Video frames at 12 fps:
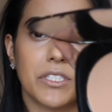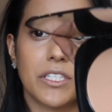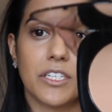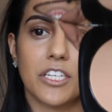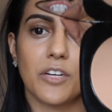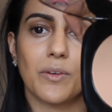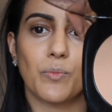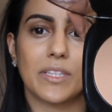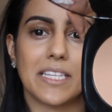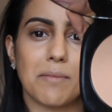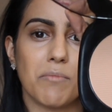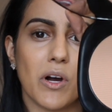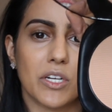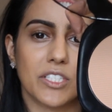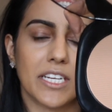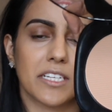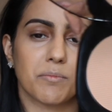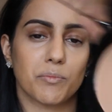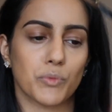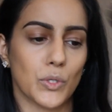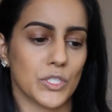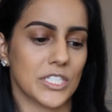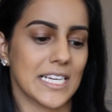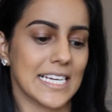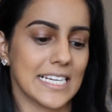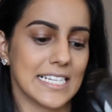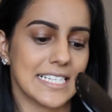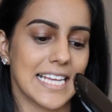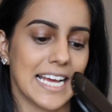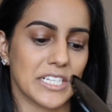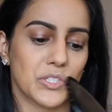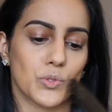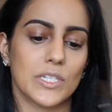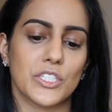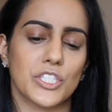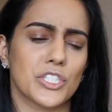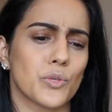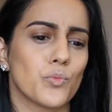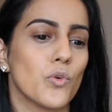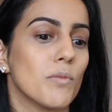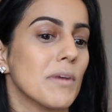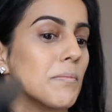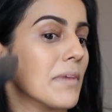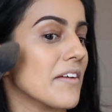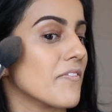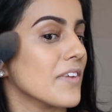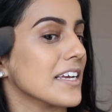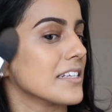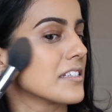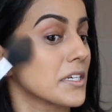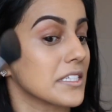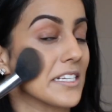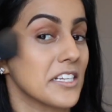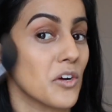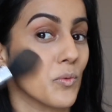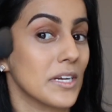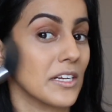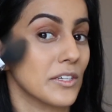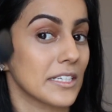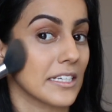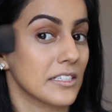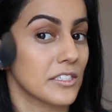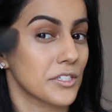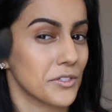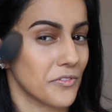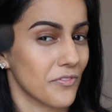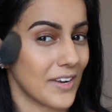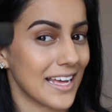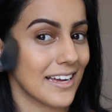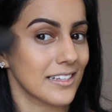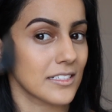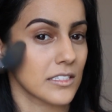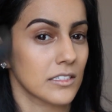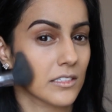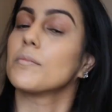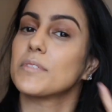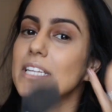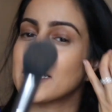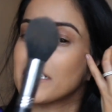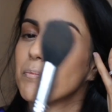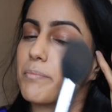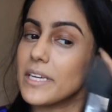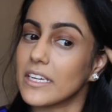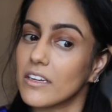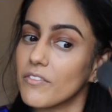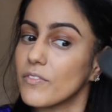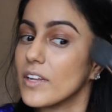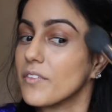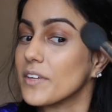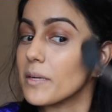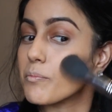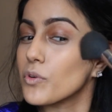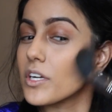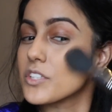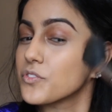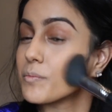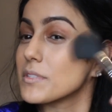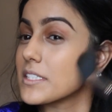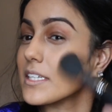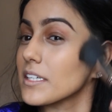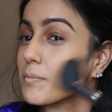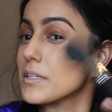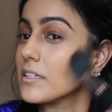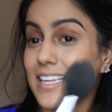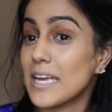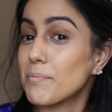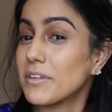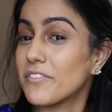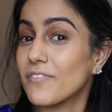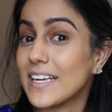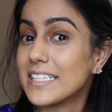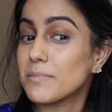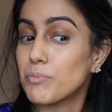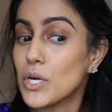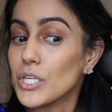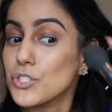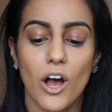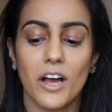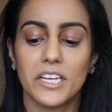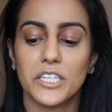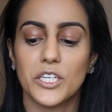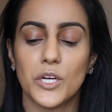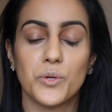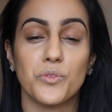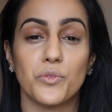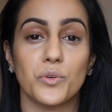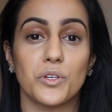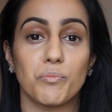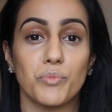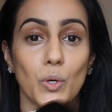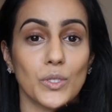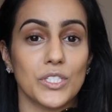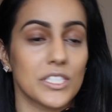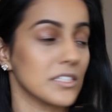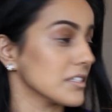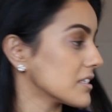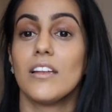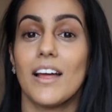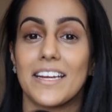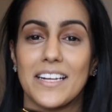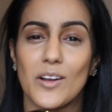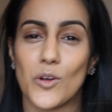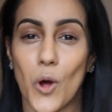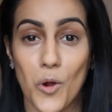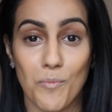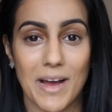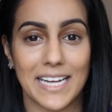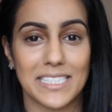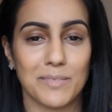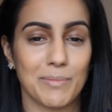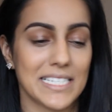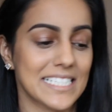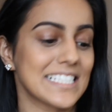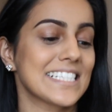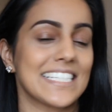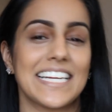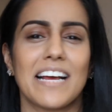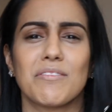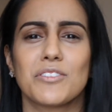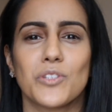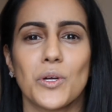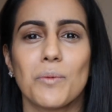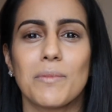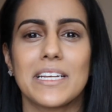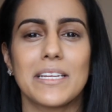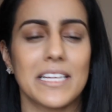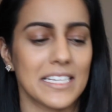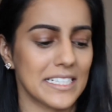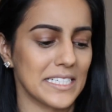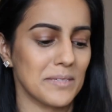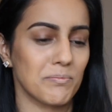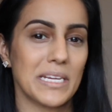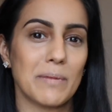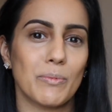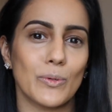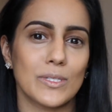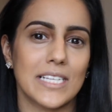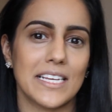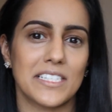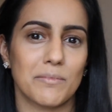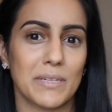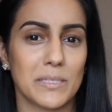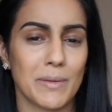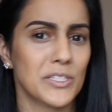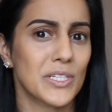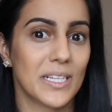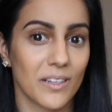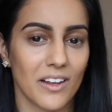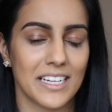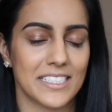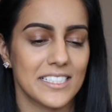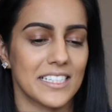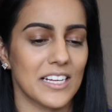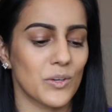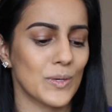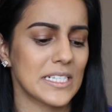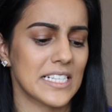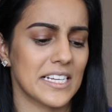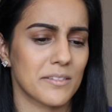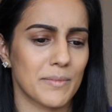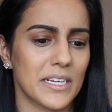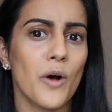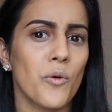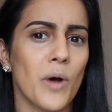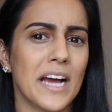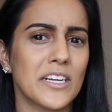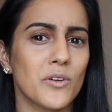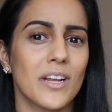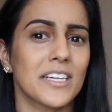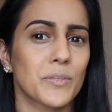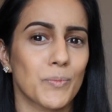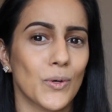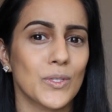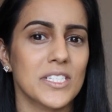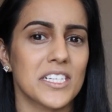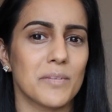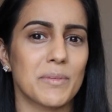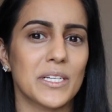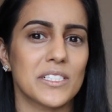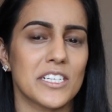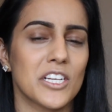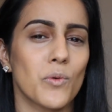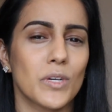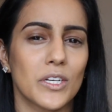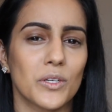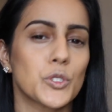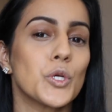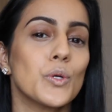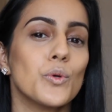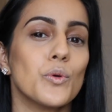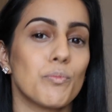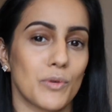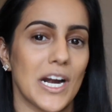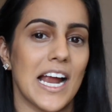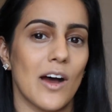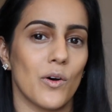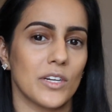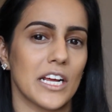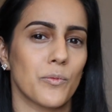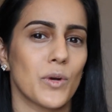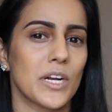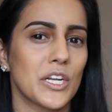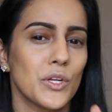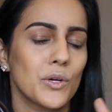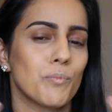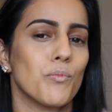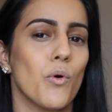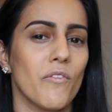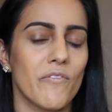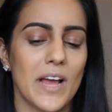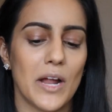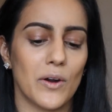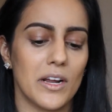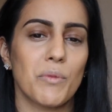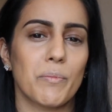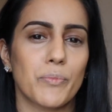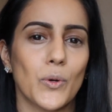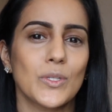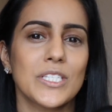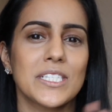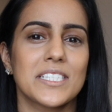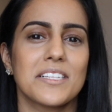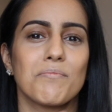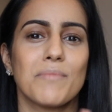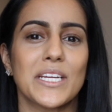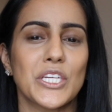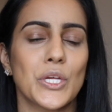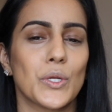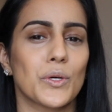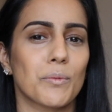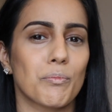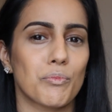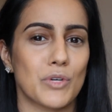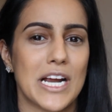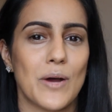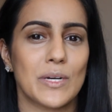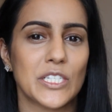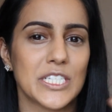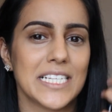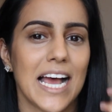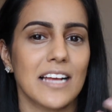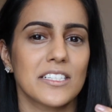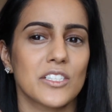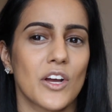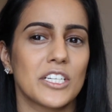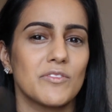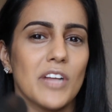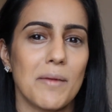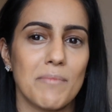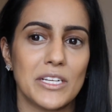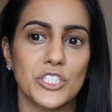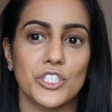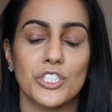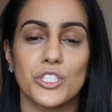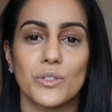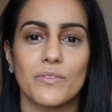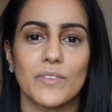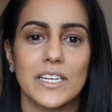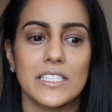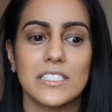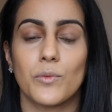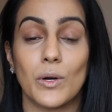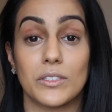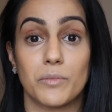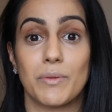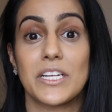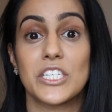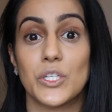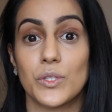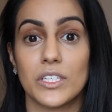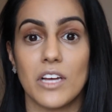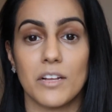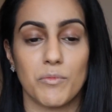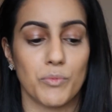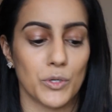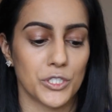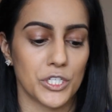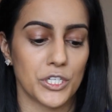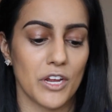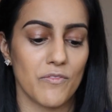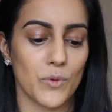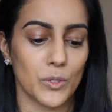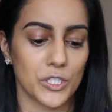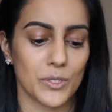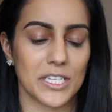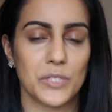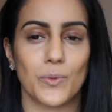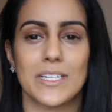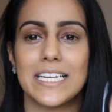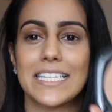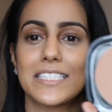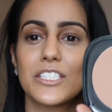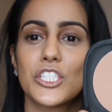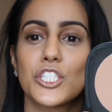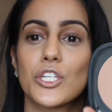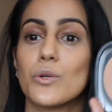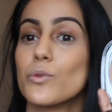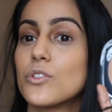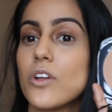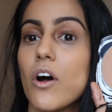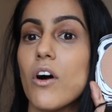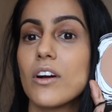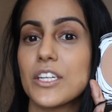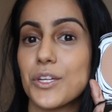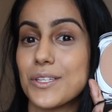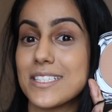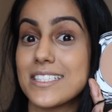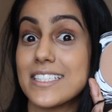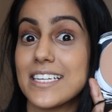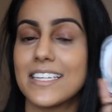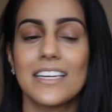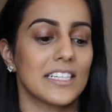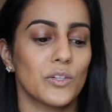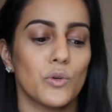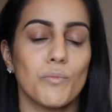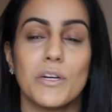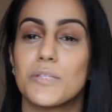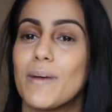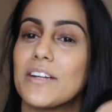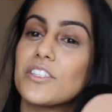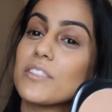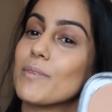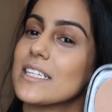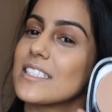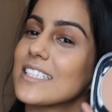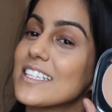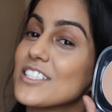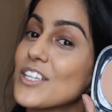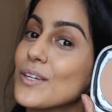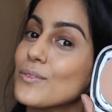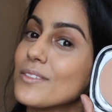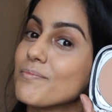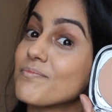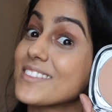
I'm just going to go in with the Marc Jacobs bronzer in Tantric just to warm up my face because I don't want it looking too flat. I'm taking a big fluffy brush from Sigma, tapered face brush. I go through bronzers like no man's business, and I have so many Indian people say to me, especially clients, they always say to me, oh, I don't like bronzer because I don't want to look too brown. I want to look more fairer. But bronzer doesn't make you look brown. It just adds kind of dimension to your face. Well, depending on the type of bronzer you go for. So this one isn't so dark. You can see that it almost matches my skin tone.